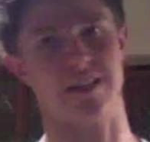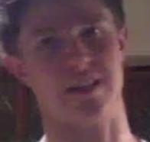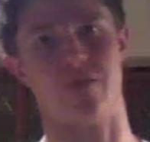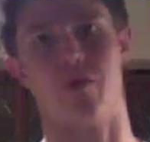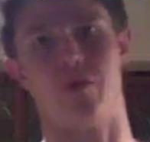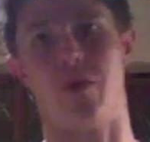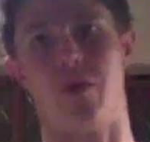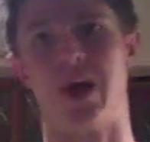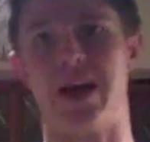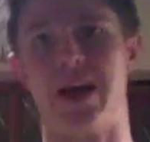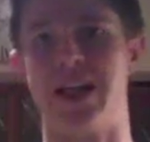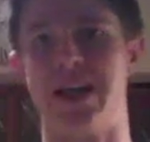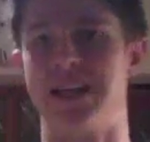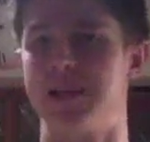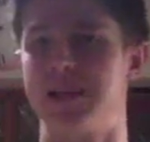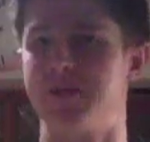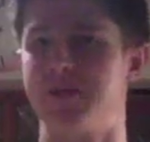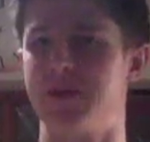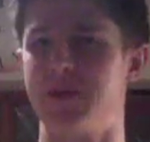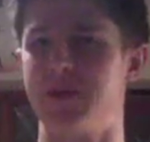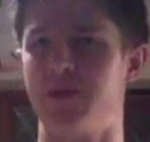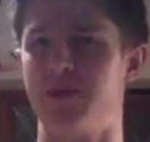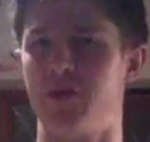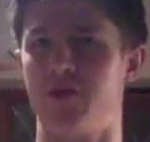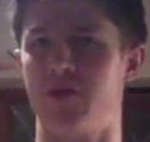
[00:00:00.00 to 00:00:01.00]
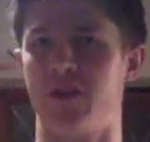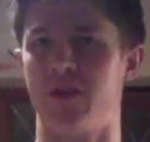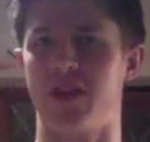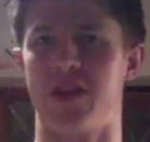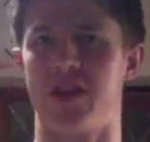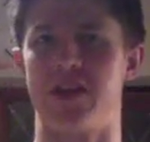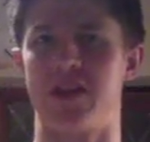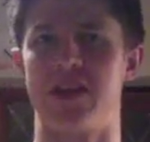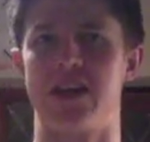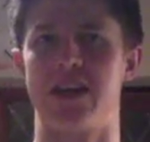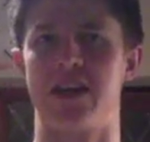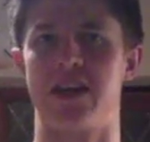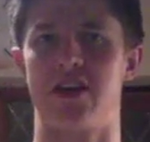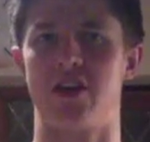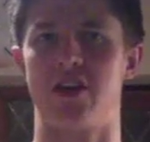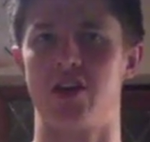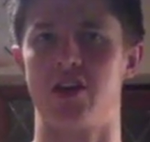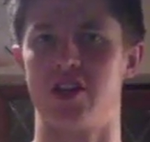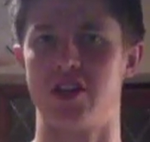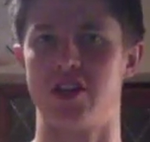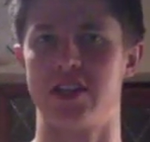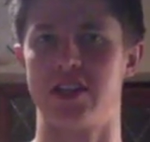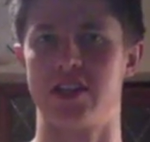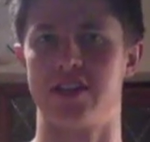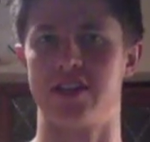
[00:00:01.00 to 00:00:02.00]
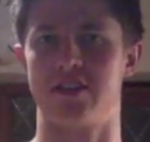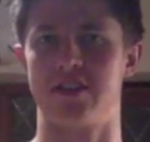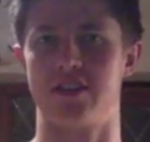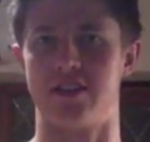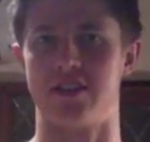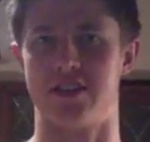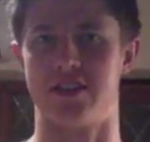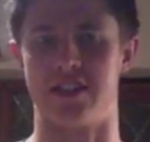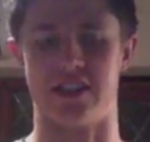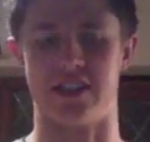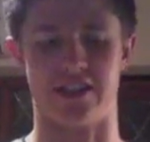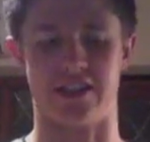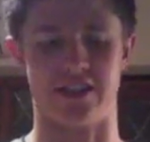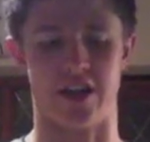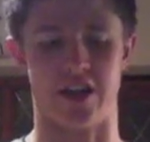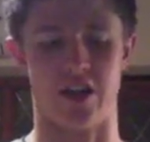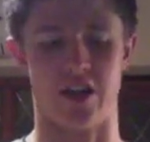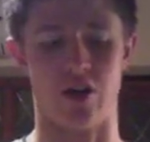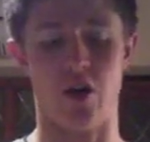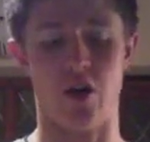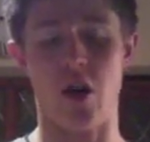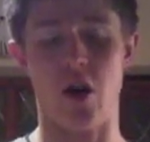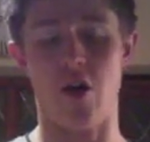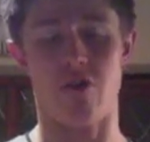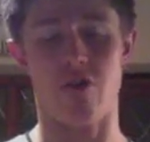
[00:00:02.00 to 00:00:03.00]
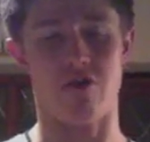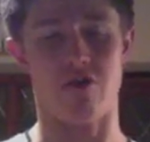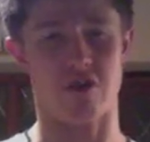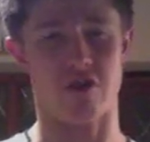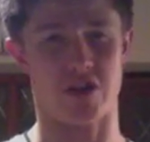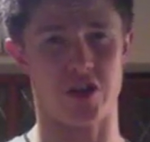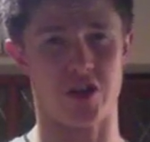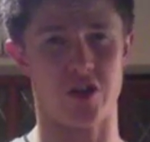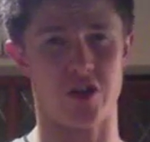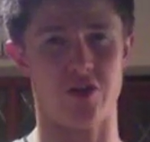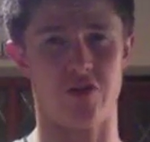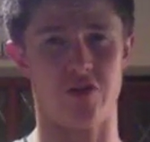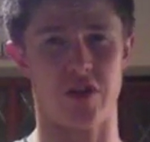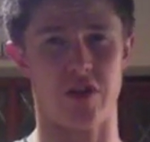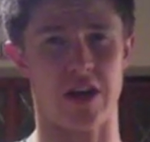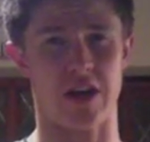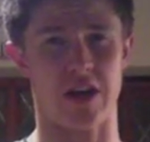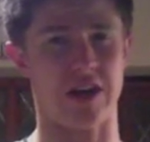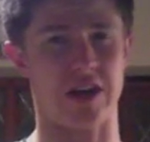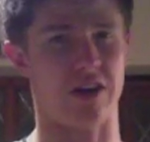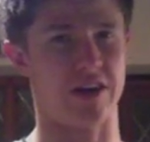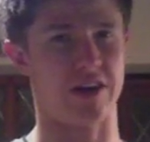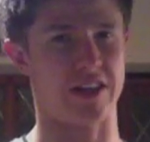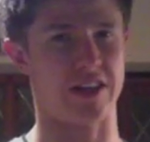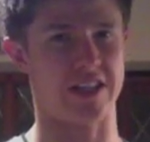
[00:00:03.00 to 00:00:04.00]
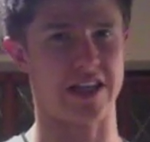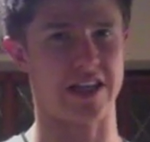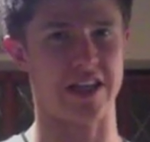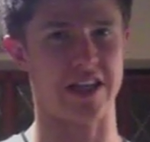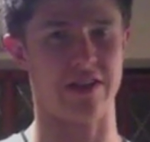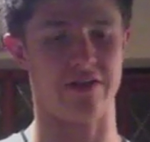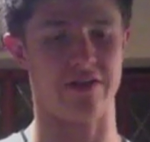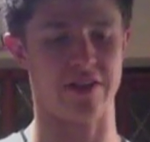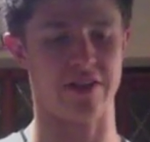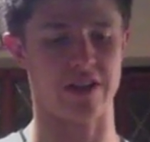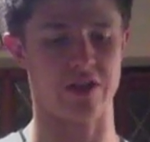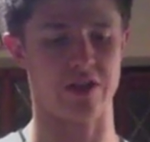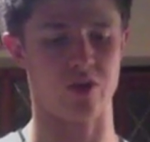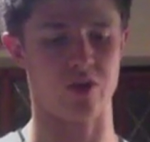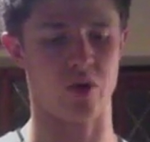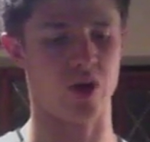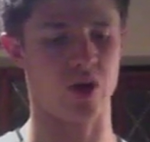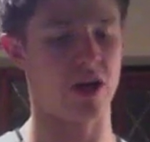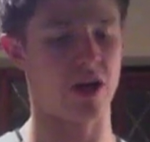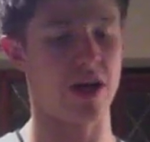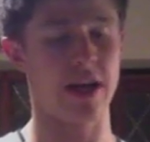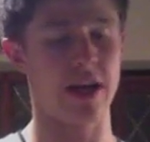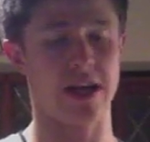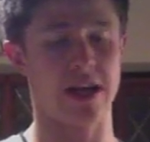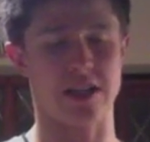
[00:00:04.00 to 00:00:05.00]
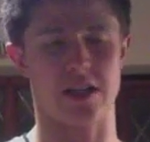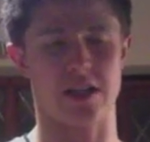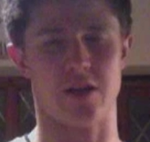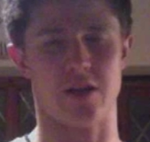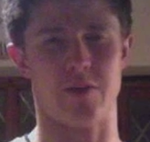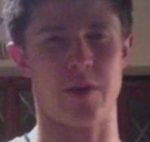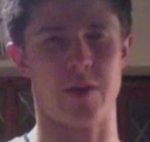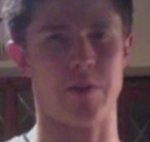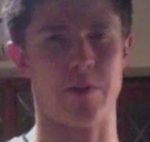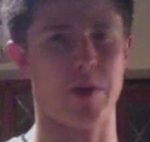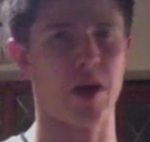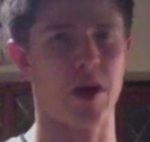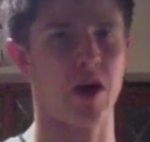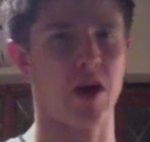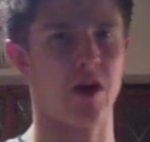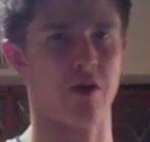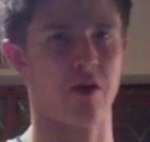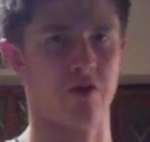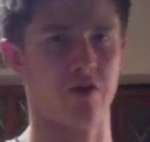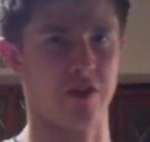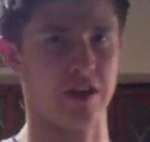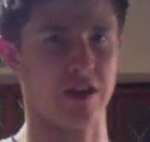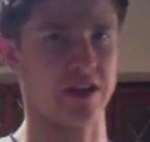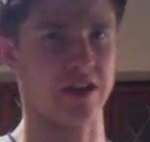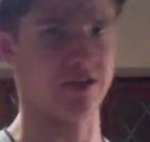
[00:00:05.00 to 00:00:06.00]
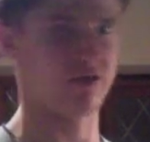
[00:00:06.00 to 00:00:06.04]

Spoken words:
of whey, it's a bit more of a thicker consistency. So for a souffle like this evening's one, it's going to be perfect.